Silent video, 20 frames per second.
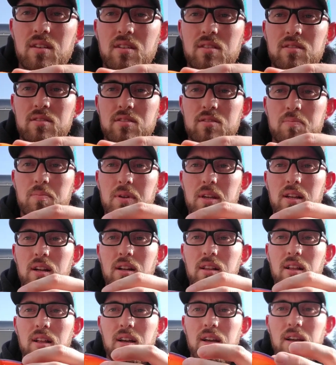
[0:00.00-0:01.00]
Speed
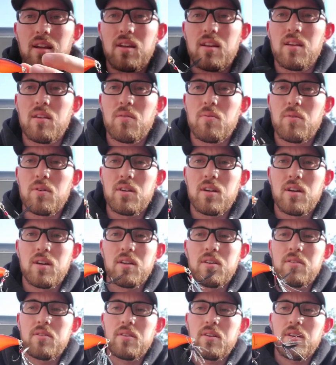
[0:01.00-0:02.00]
Glide
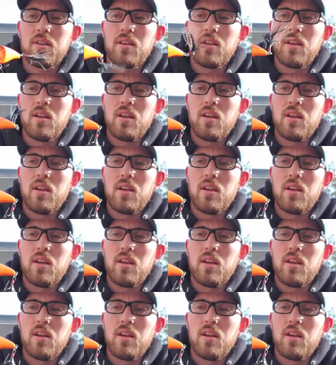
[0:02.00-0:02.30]
100.